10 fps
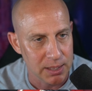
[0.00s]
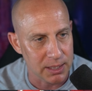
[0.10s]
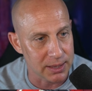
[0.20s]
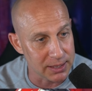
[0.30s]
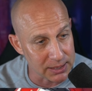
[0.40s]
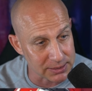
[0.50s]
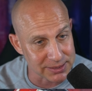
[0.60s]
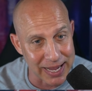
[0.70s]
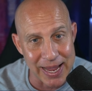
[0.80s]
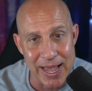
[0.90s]
And
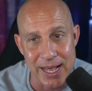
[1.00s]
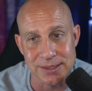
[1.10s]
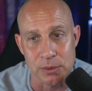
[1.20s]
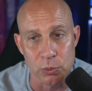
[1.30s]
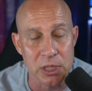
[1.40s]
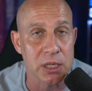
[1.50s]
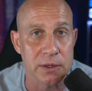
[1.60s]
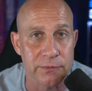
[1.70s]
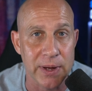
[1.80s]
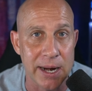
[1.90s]
this, I had some really
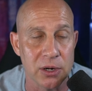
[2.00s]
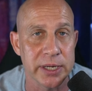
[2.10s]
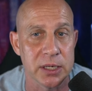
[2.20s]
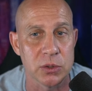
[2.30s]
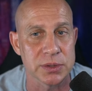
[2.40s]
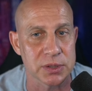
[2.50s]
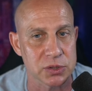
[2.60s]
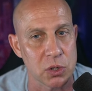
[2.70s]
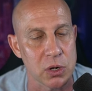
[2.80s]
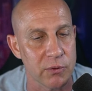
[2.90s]
good fire heroes to
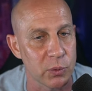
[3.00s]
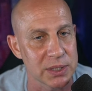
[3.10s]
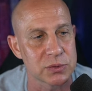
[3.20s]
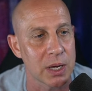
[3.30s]
start off with,